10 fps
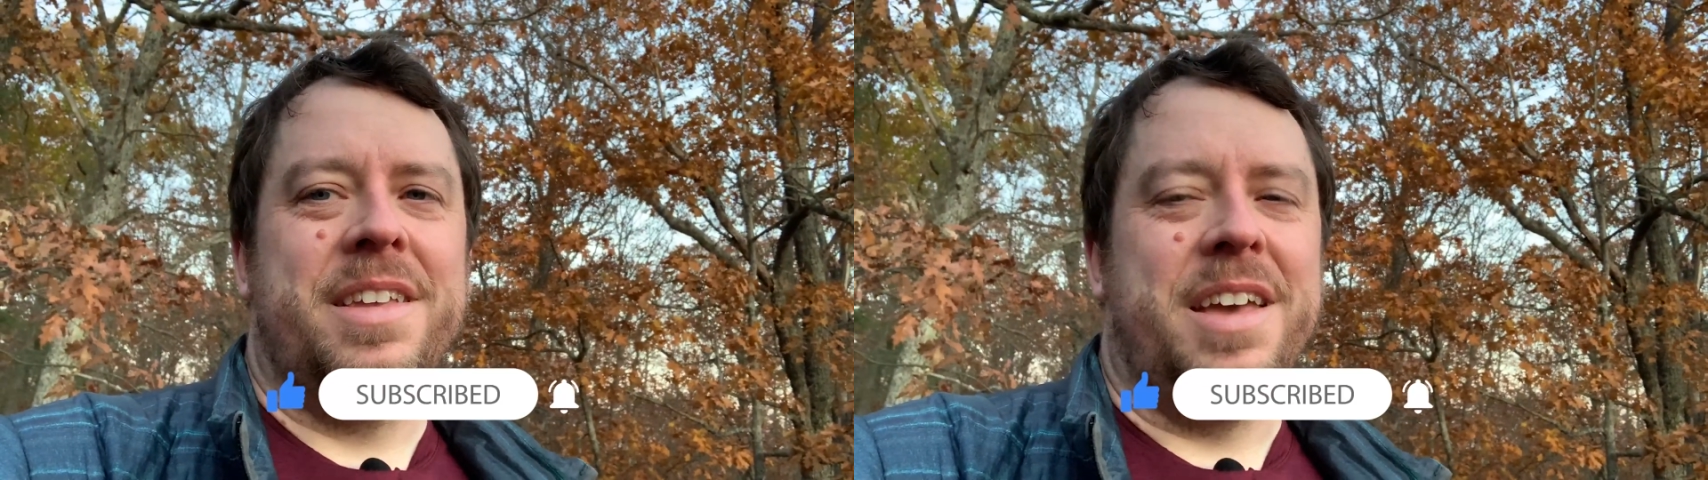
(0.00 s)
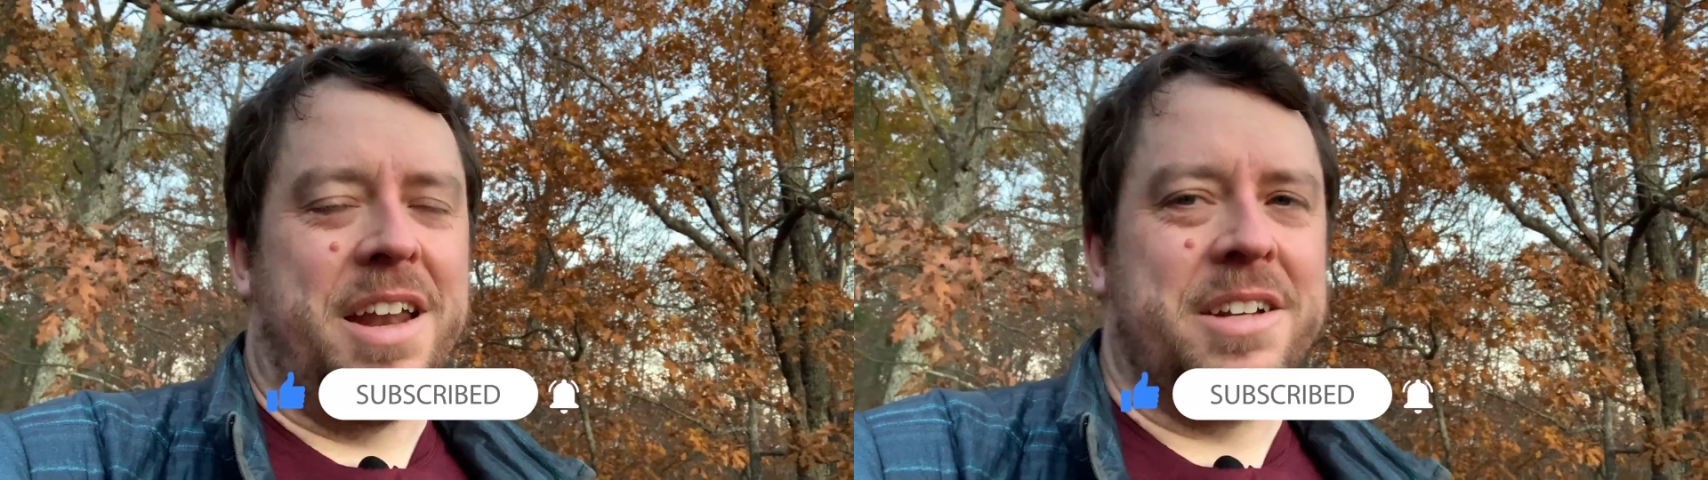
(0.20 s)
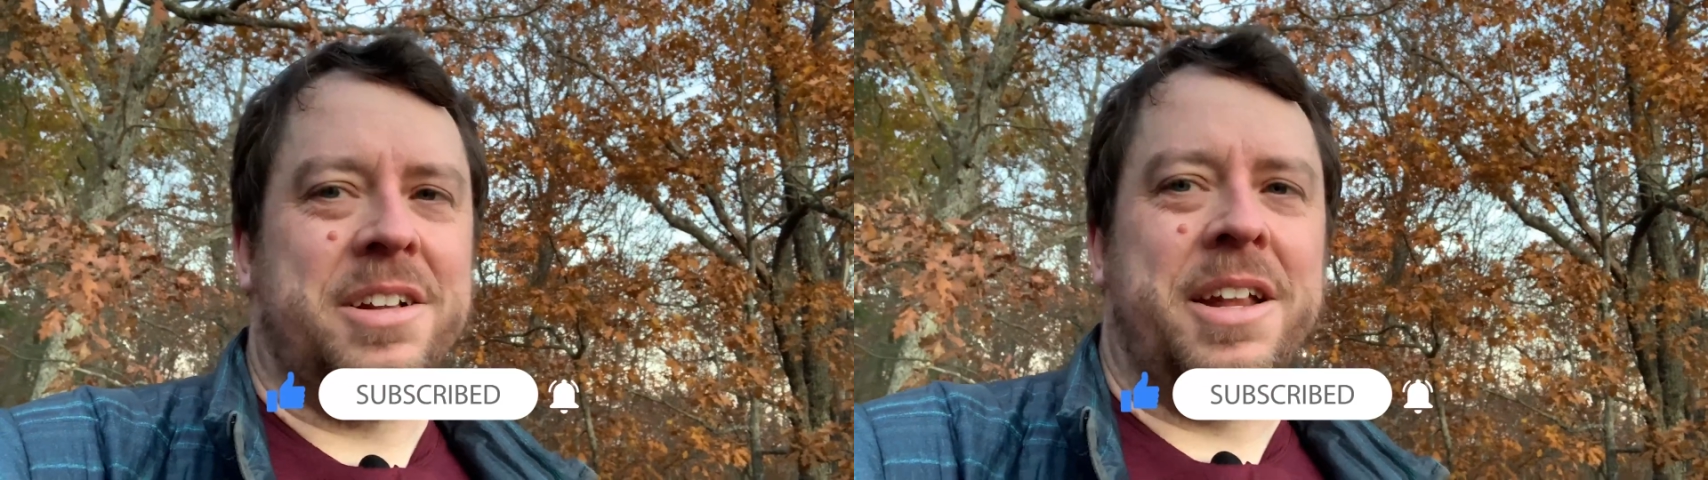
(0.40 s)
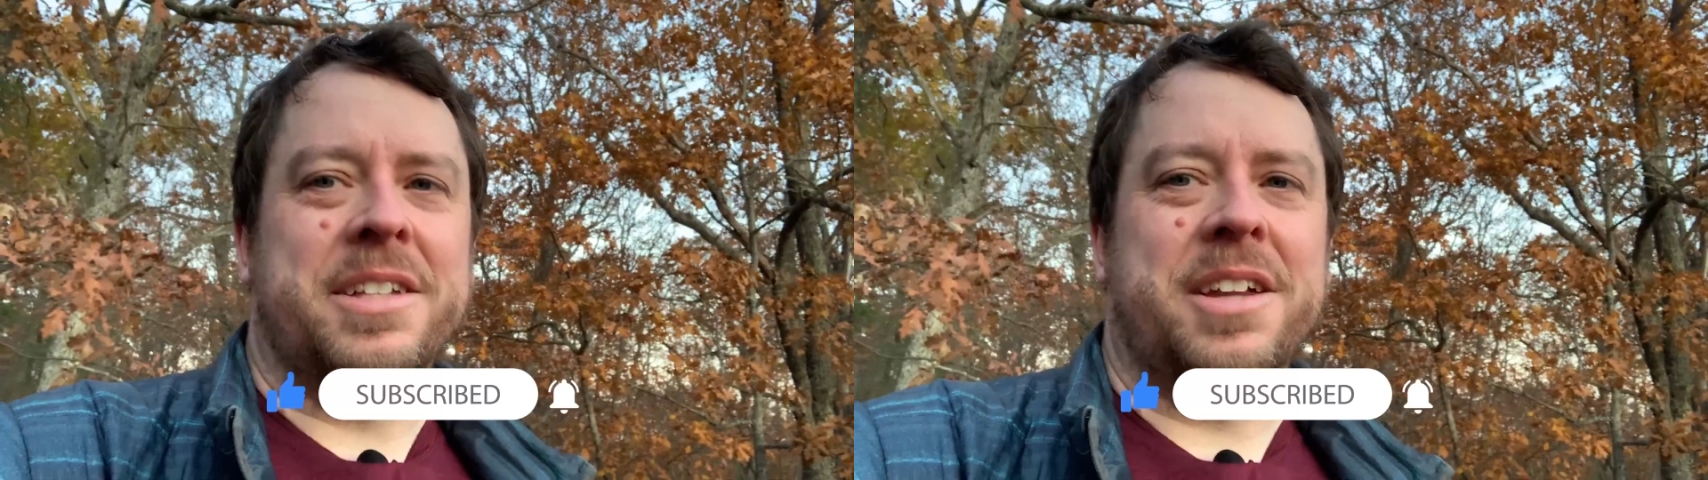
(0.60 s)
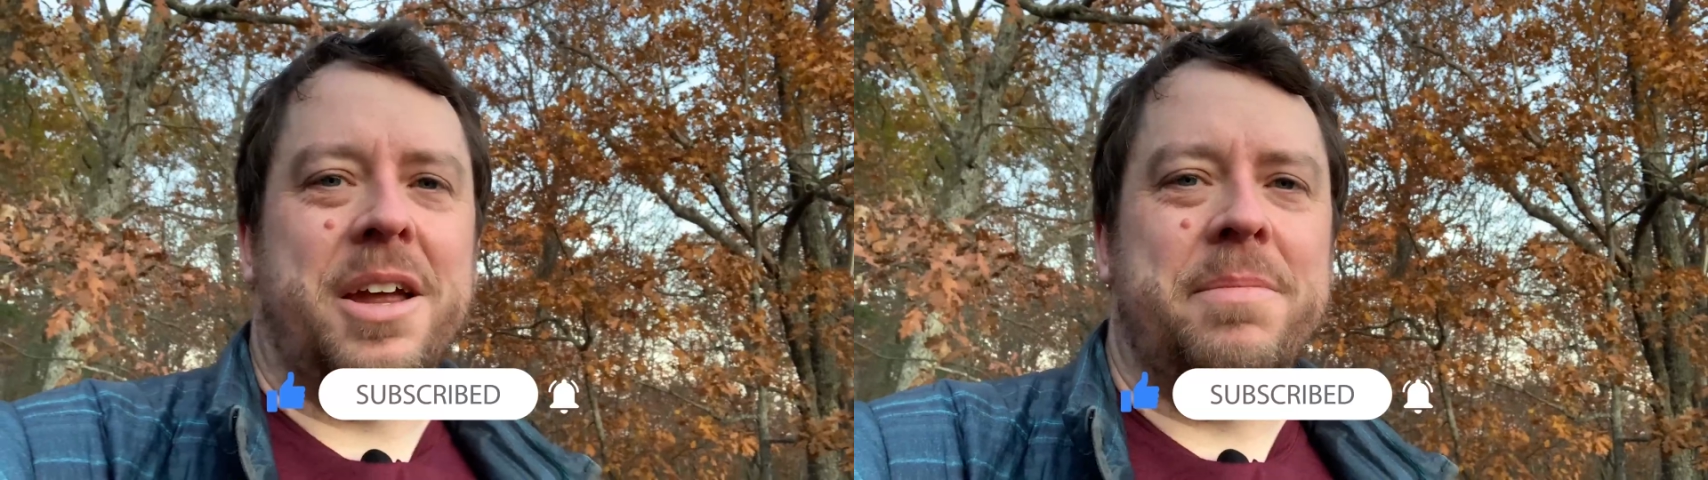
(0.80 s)
And until next
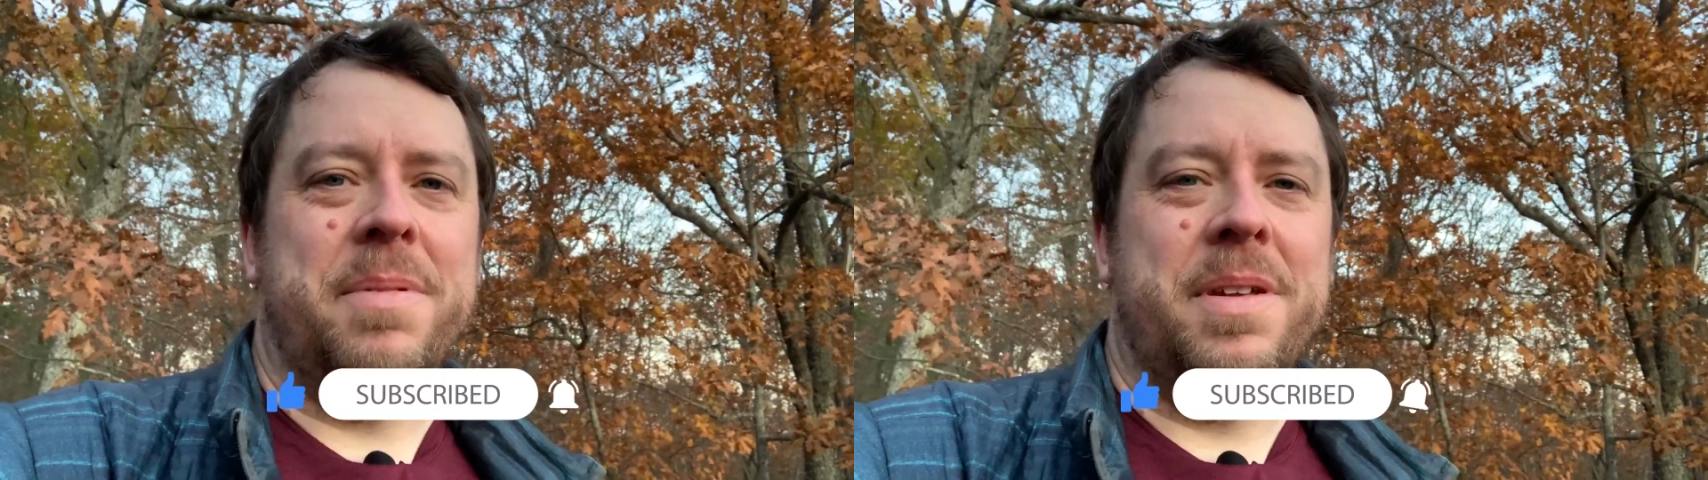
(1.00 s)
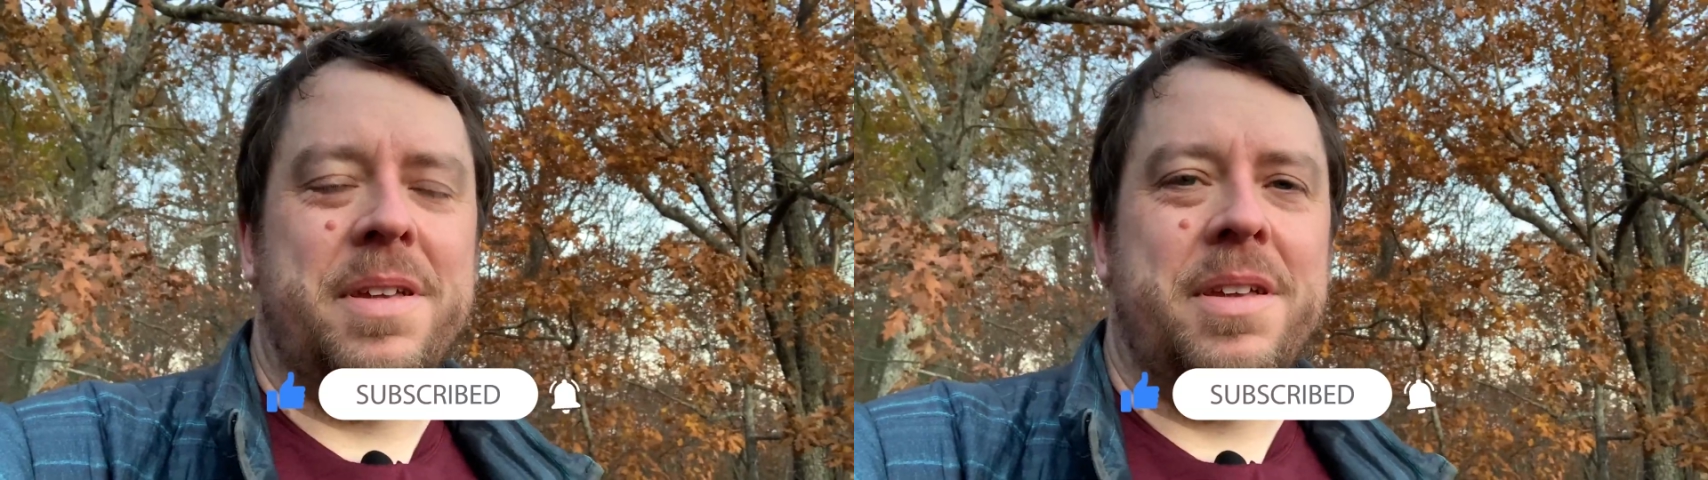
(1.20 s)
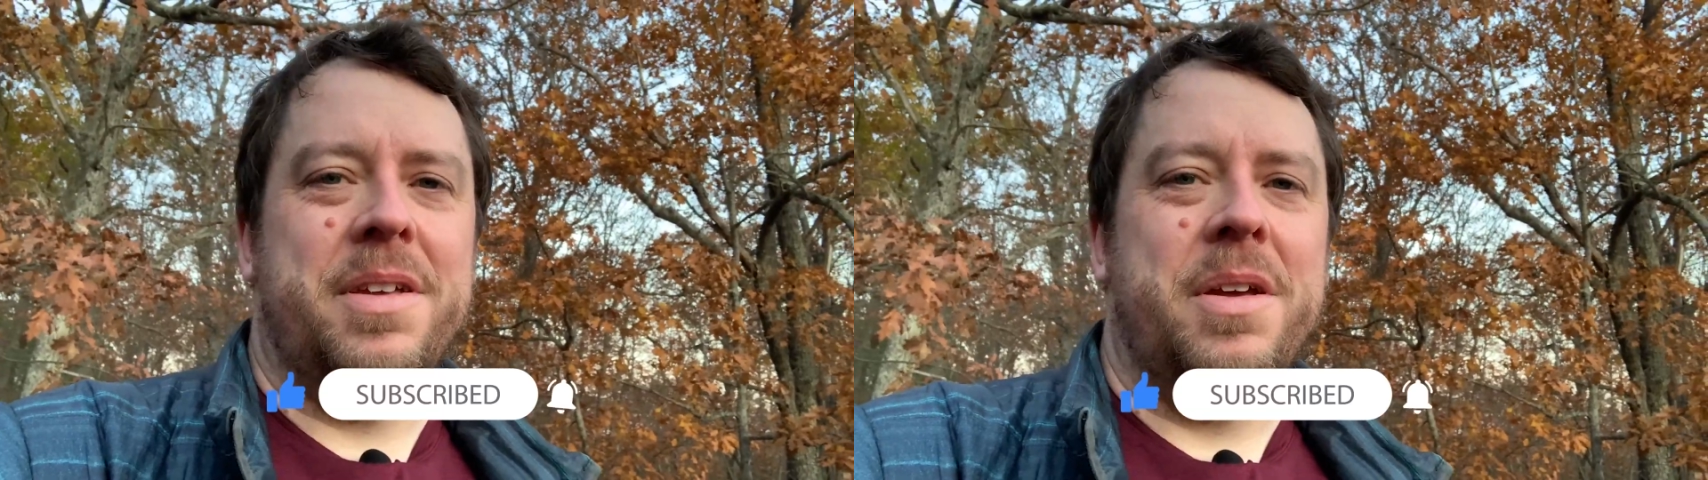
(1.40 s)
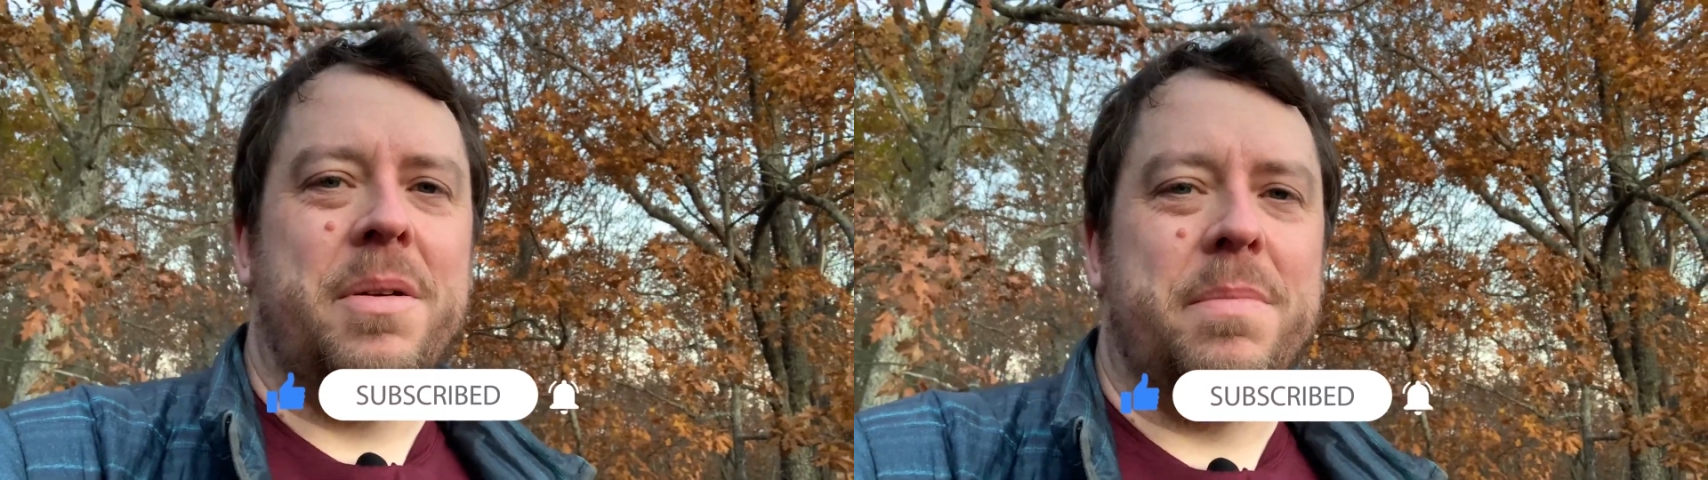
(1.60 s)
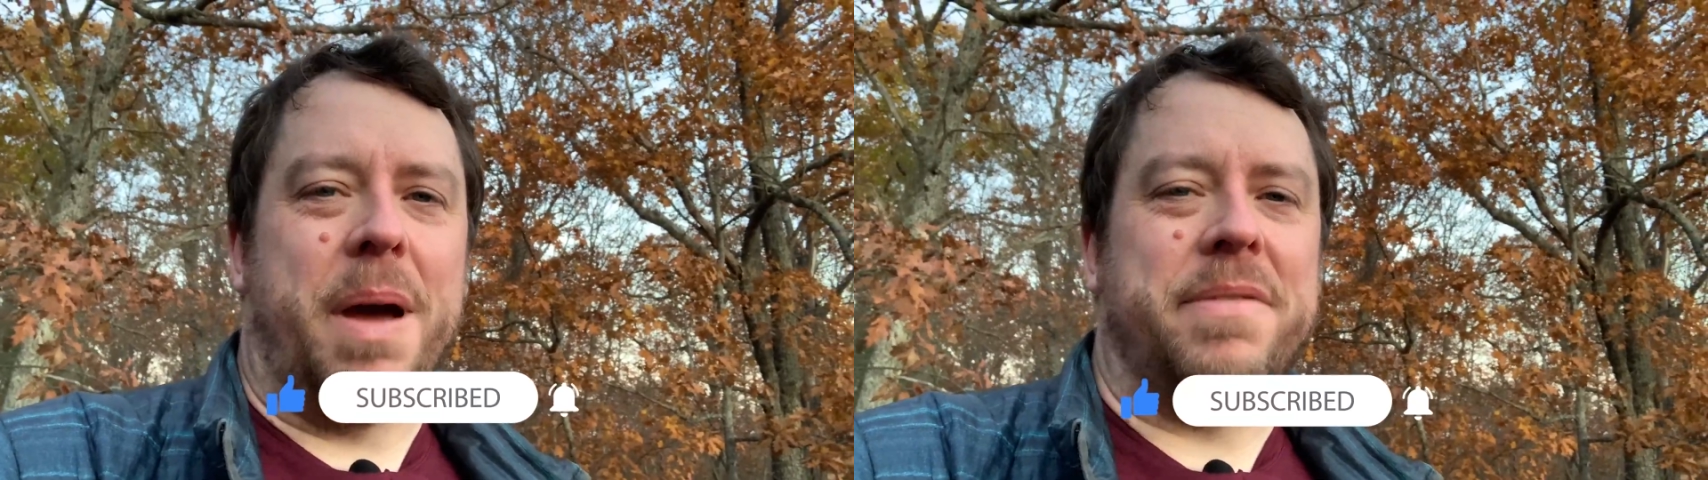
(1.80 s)
time, we wake,
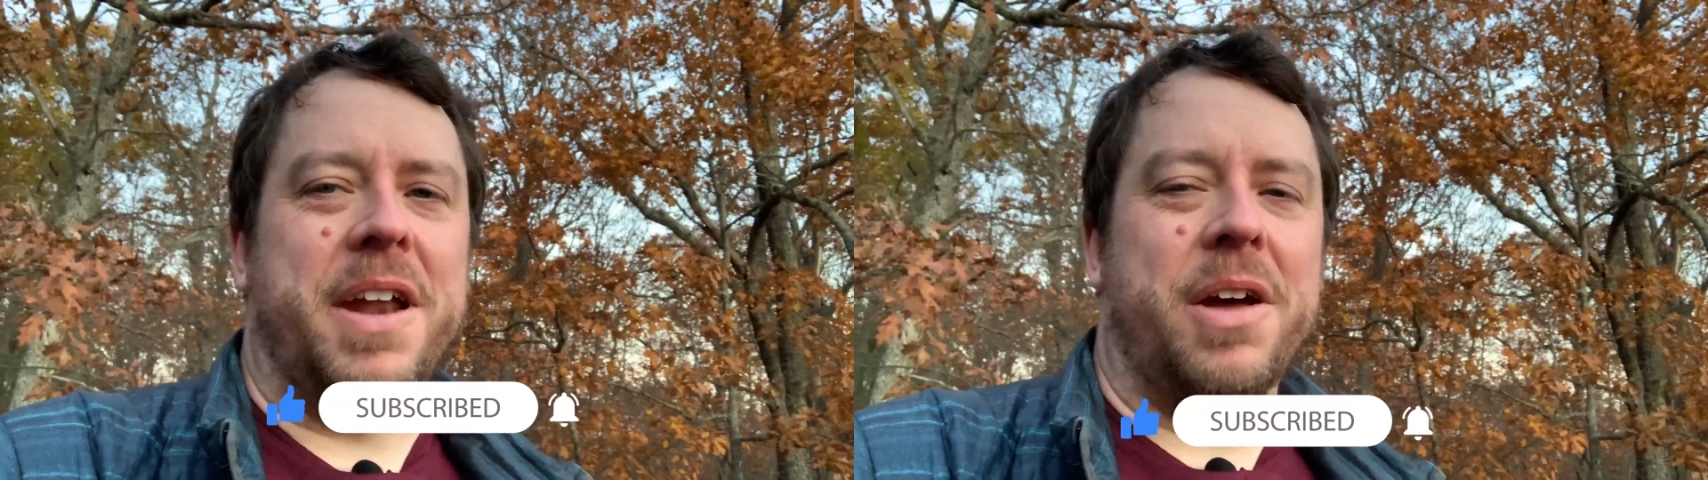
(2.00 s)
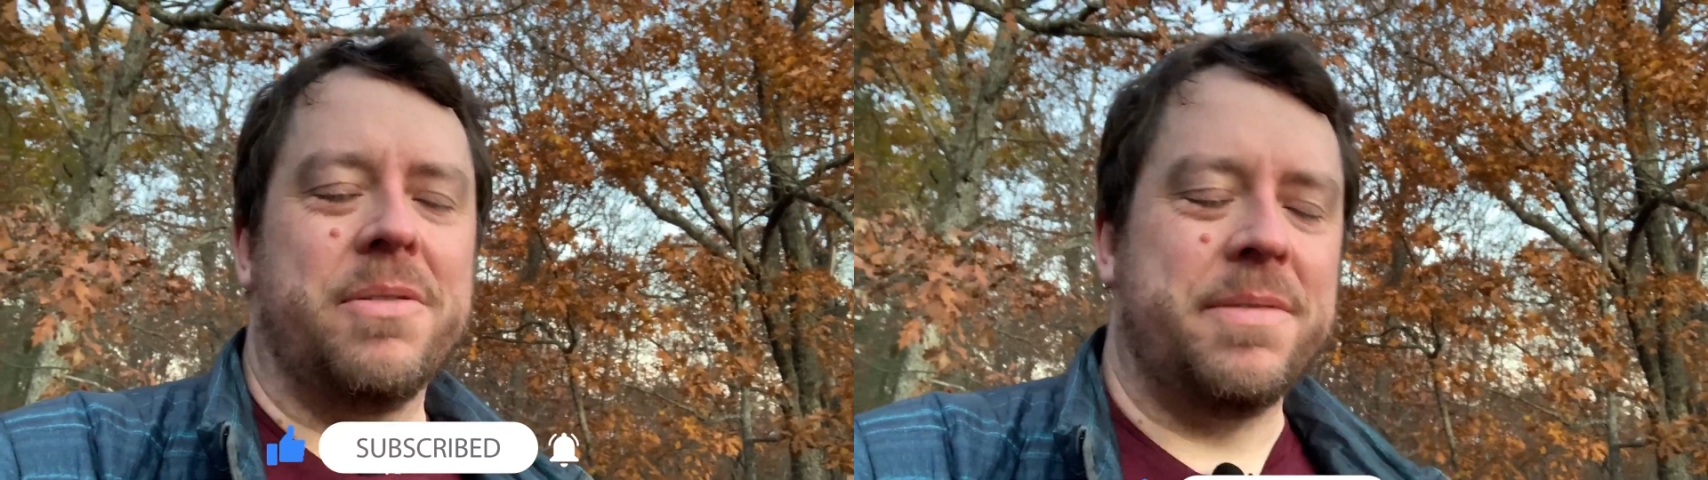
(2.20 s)
bye for now.